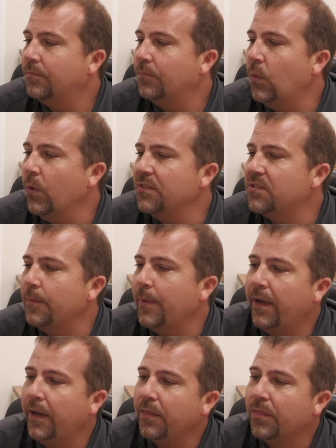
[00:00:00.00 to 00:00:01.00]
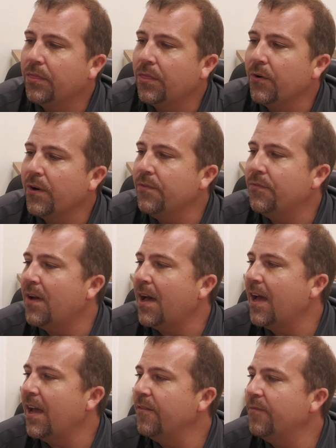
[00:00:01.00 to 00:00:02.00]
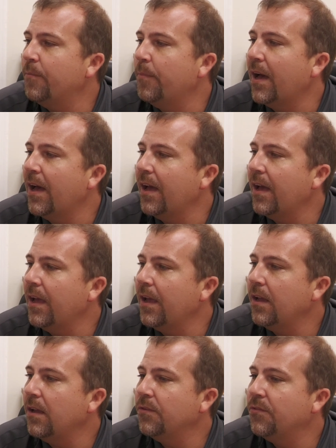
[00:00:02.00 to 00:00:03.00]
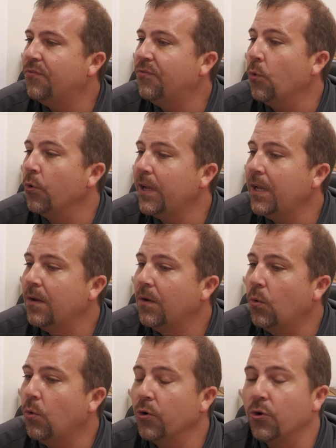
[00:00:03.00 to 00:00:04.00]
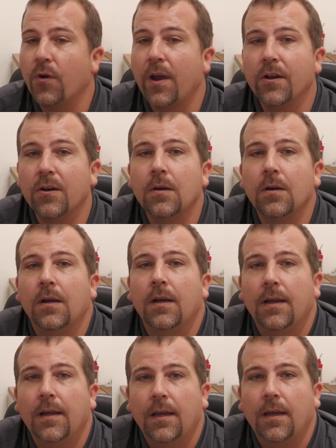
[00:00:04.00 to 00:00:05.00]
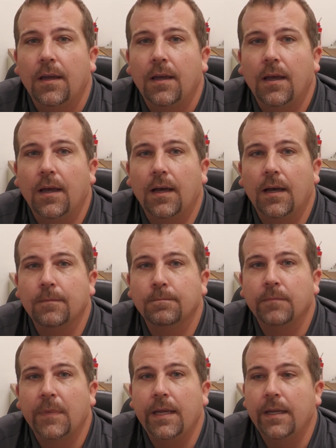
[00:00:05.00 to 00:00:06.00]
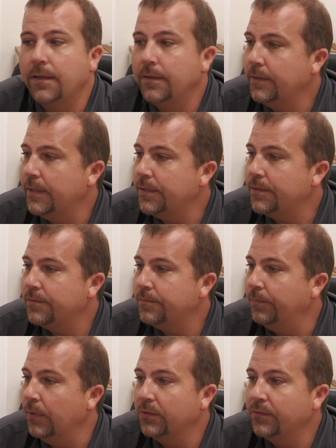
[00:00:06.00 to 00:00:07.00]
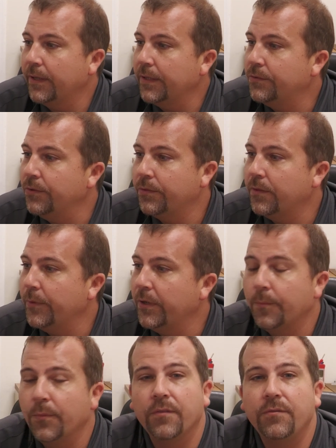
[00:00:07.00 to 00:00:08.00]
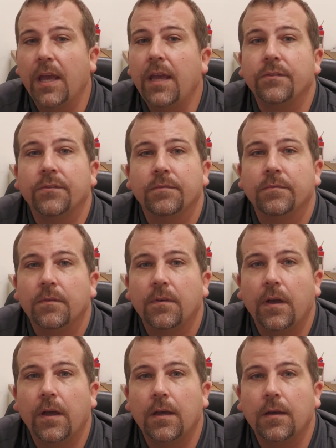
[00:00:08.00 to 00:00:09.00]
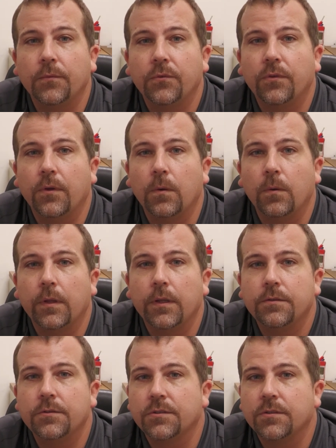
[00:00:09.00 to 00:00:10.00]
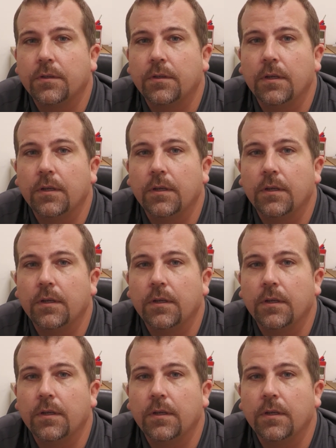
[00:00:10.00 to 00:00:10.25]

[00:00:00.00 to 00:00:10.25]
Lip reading: We're estimating 35 by 40 or greater, and it looks like it took them a number of days. So that just